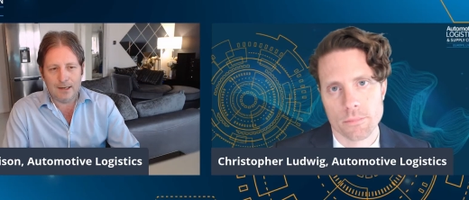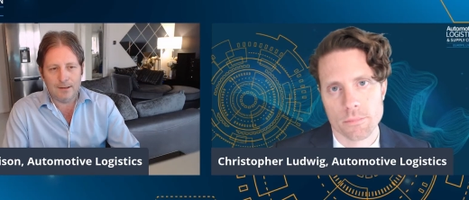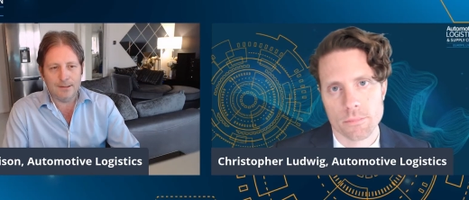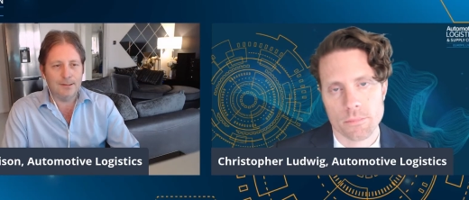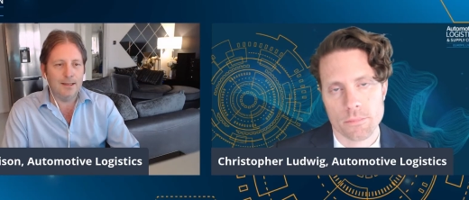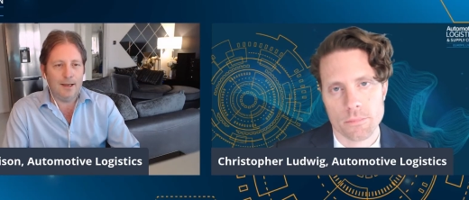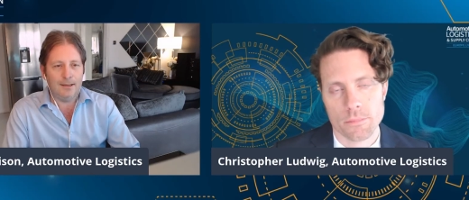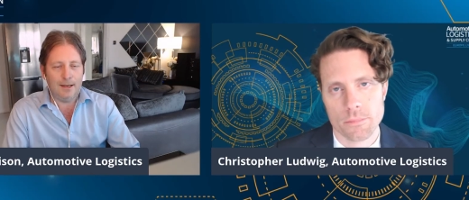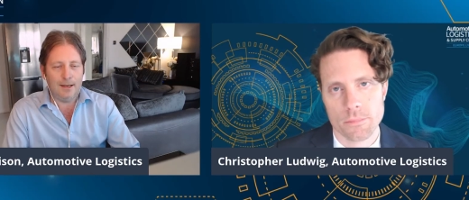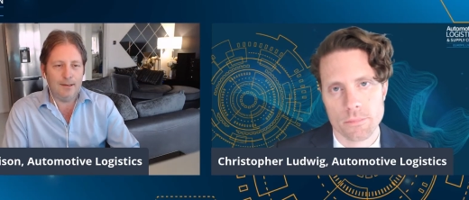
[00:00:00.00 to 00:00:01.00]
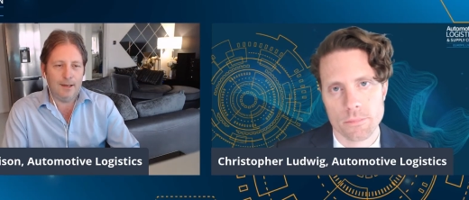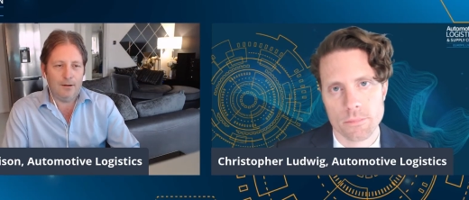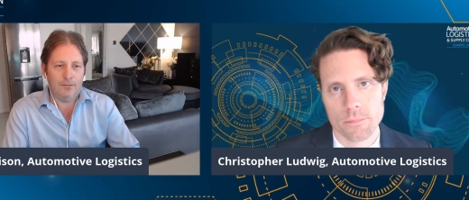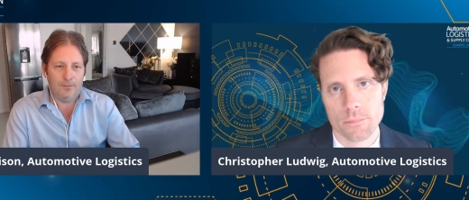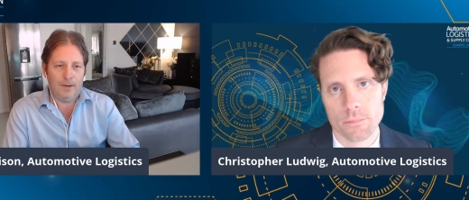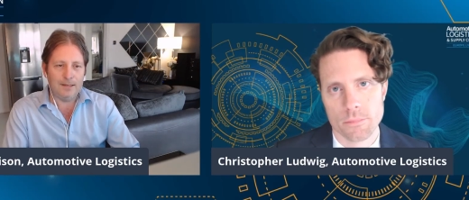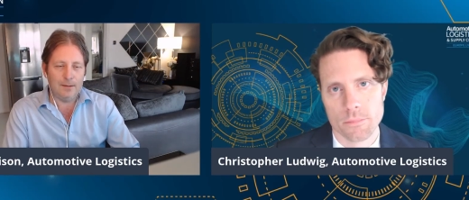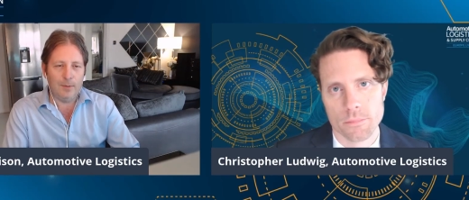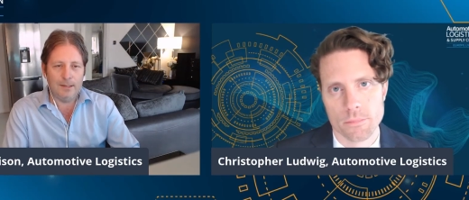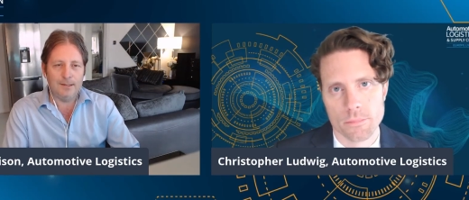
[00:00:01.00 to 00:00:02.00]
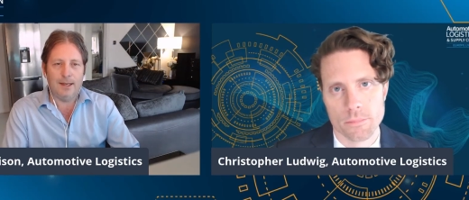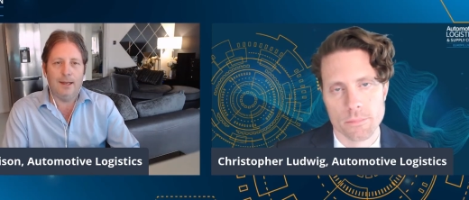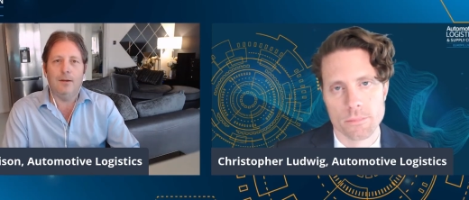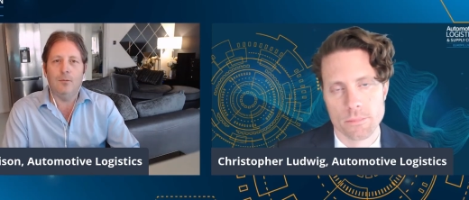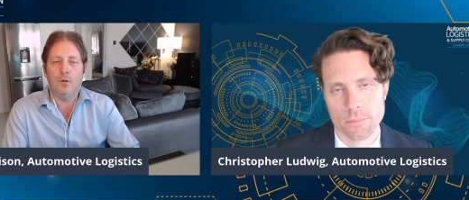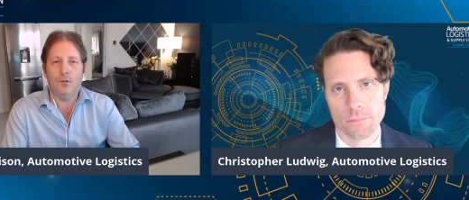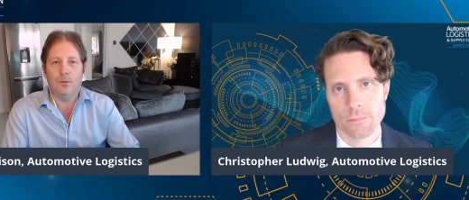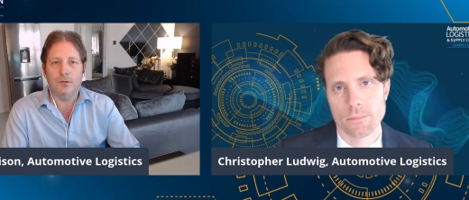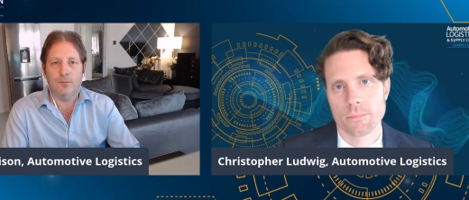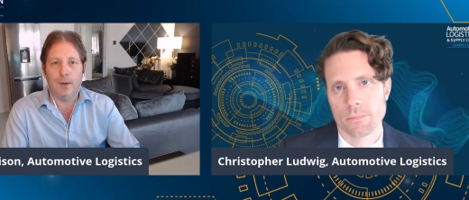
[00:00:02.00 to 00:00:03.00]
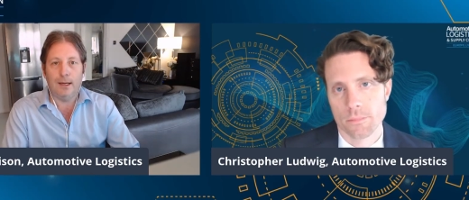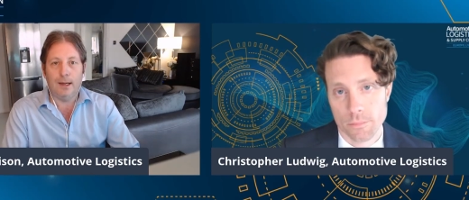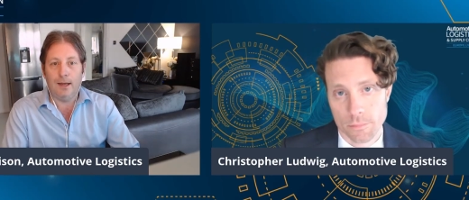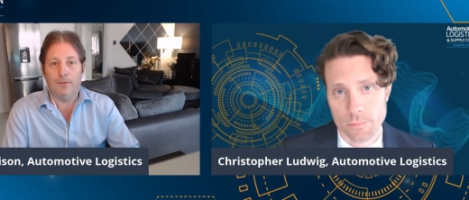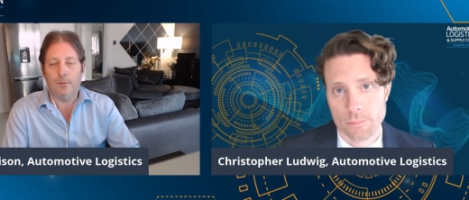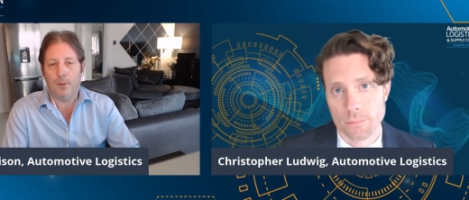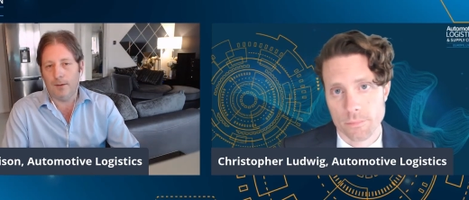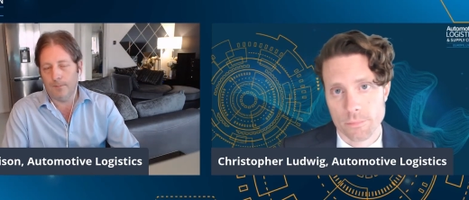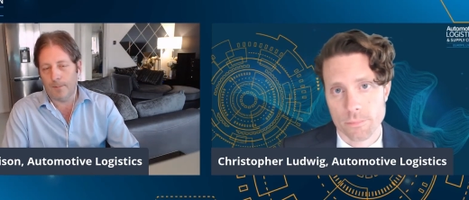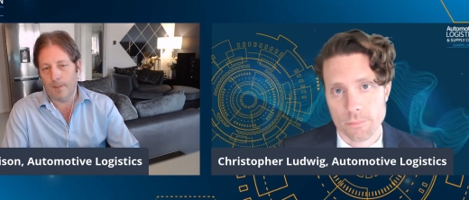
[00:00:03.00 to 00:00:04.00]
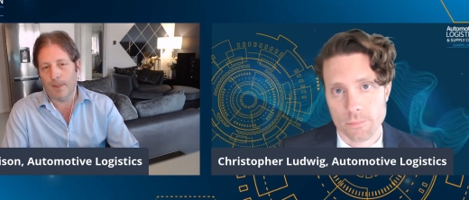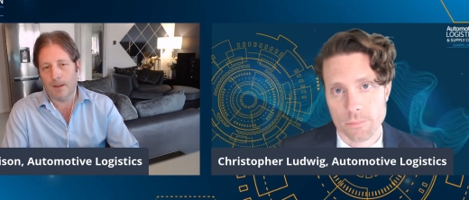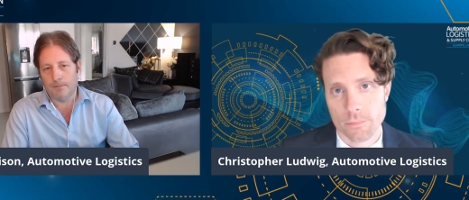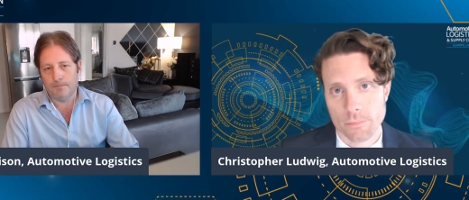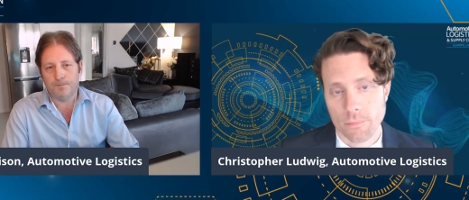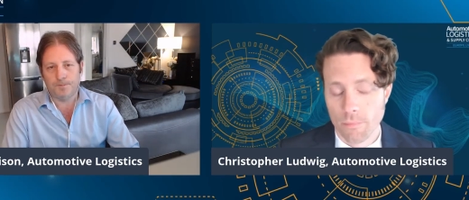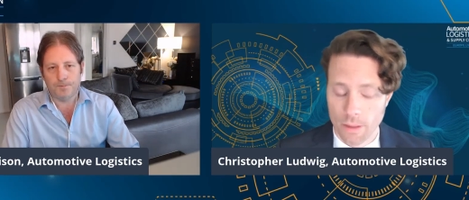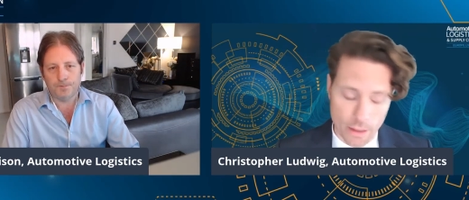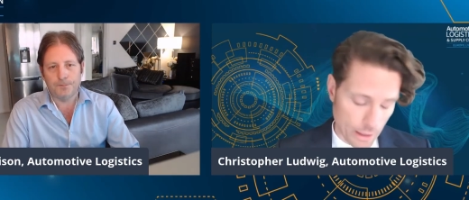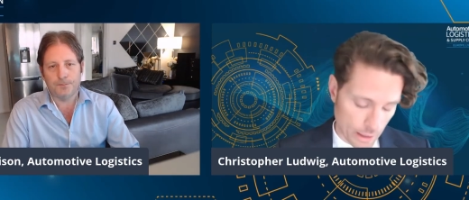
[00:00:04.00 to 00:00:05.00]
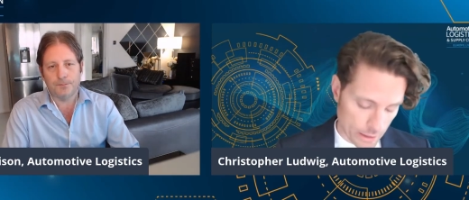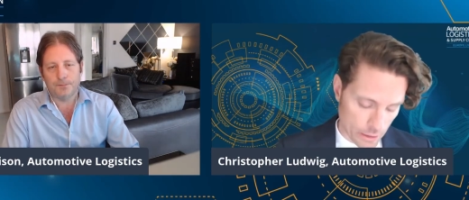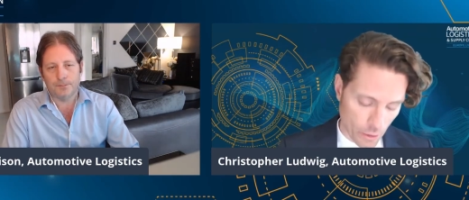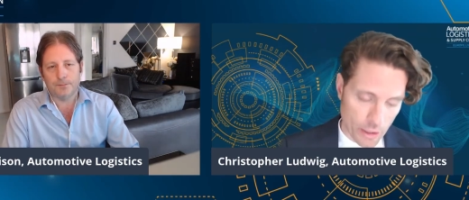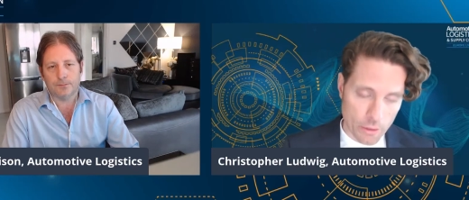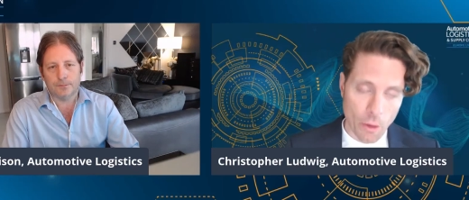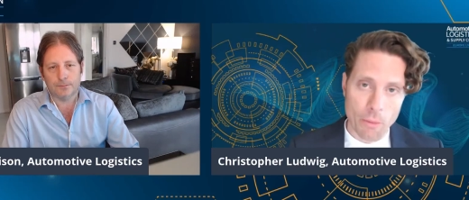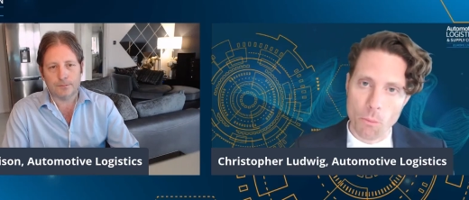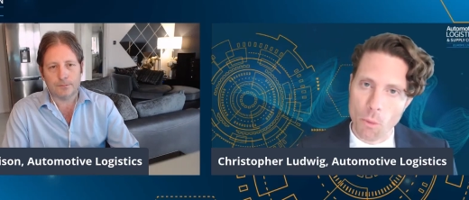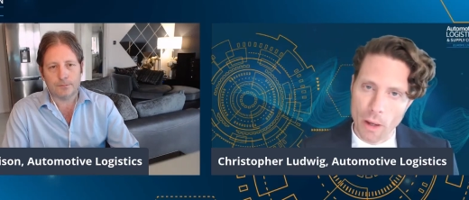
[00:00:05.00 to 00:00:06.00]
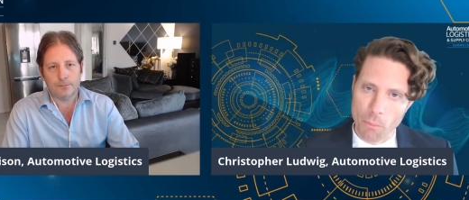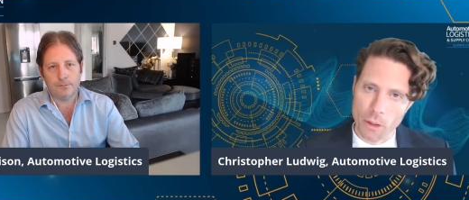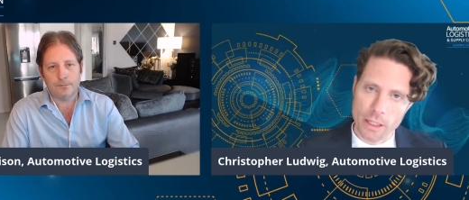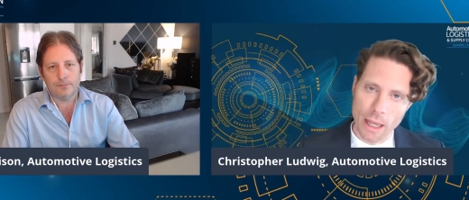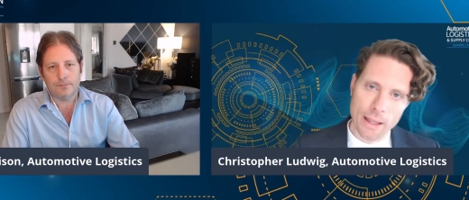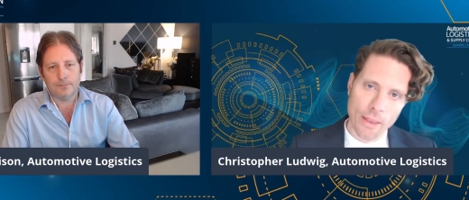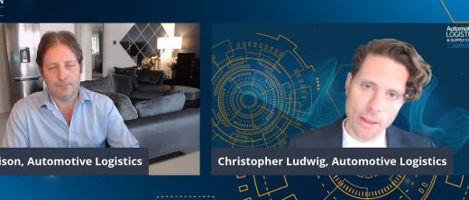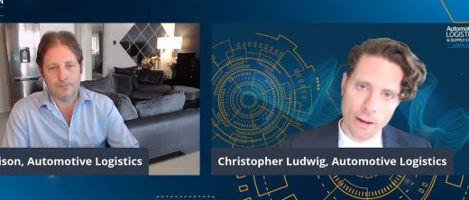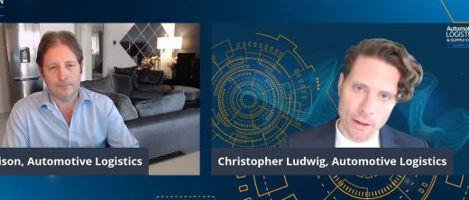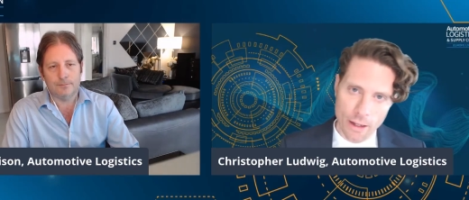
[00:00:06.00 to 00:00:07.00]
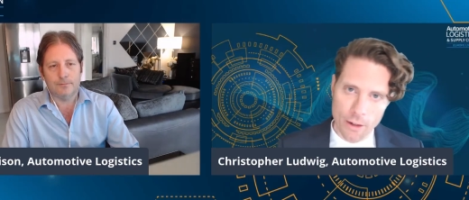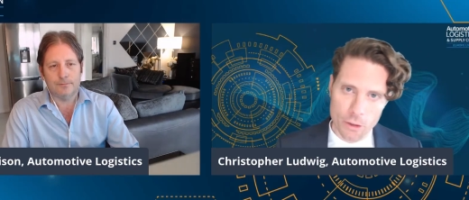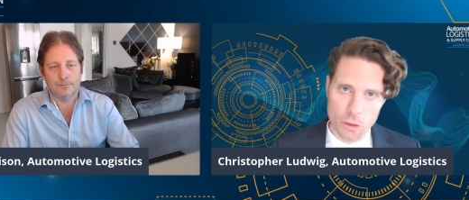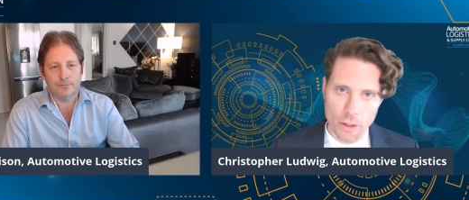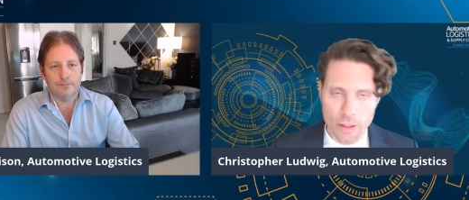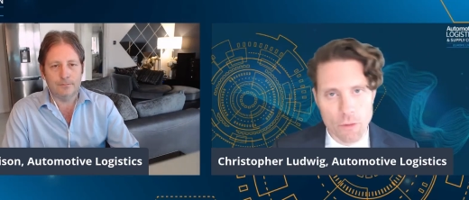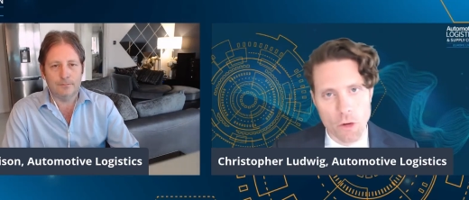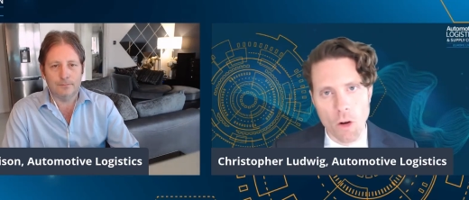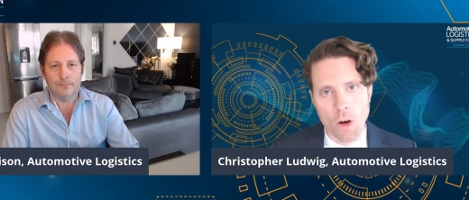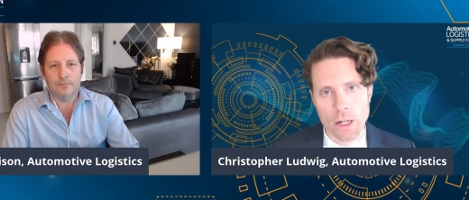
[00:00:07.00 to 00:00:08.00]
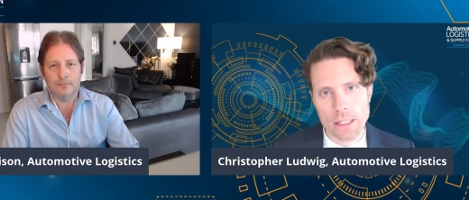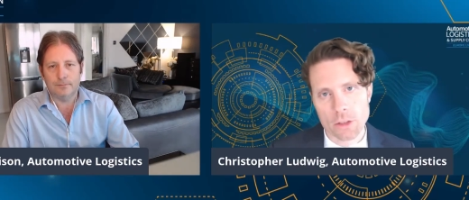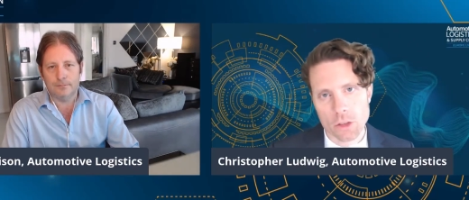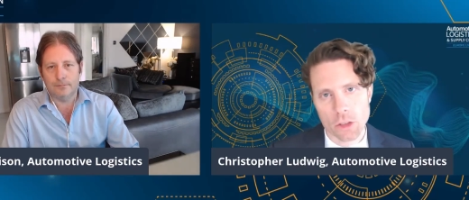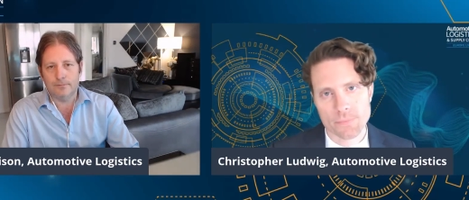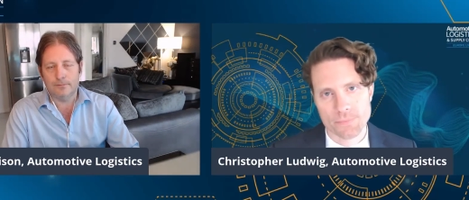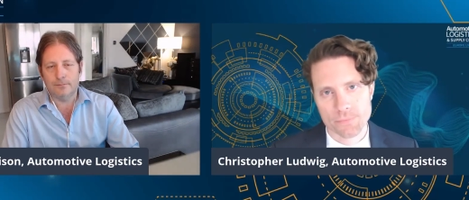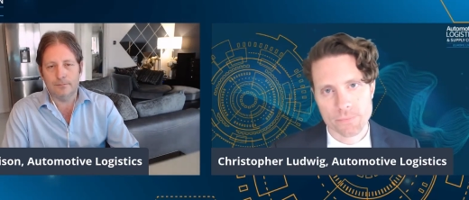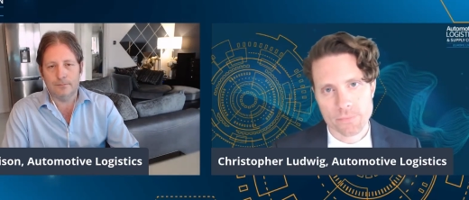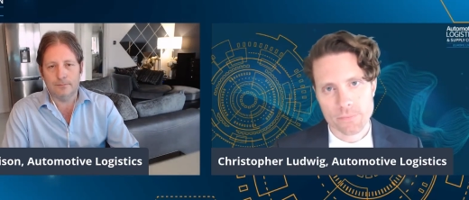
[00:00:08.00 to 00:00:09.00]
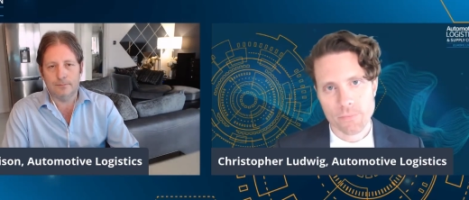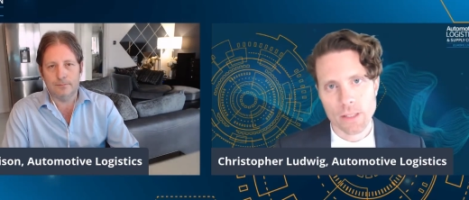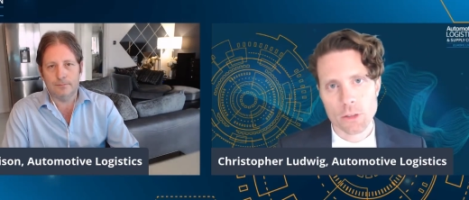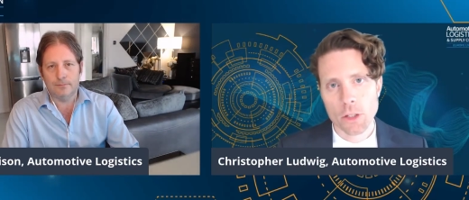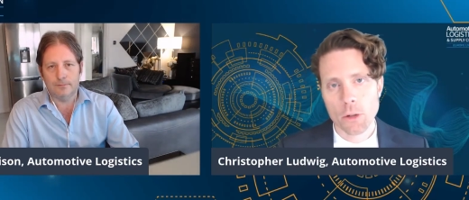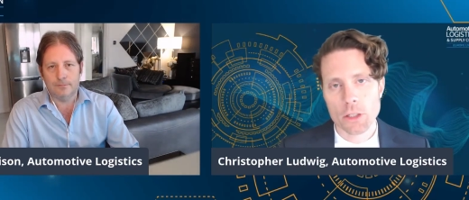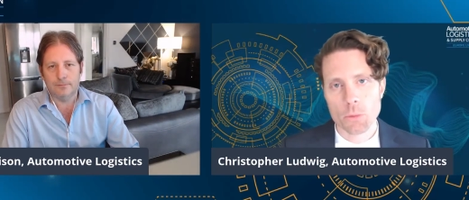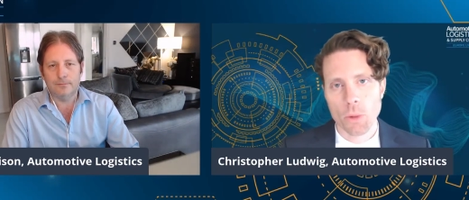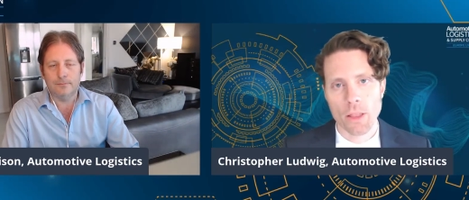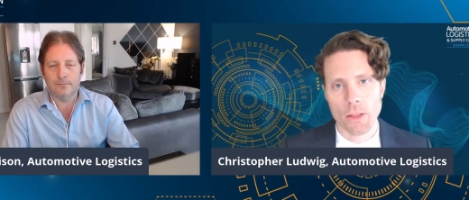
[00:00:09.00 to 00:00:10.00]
Speaker 1: resilience, that, that, that flexibility will always remain key for me.
Speaker 2: That's a great, great, great point to end there. And also I think for our audience too, to note as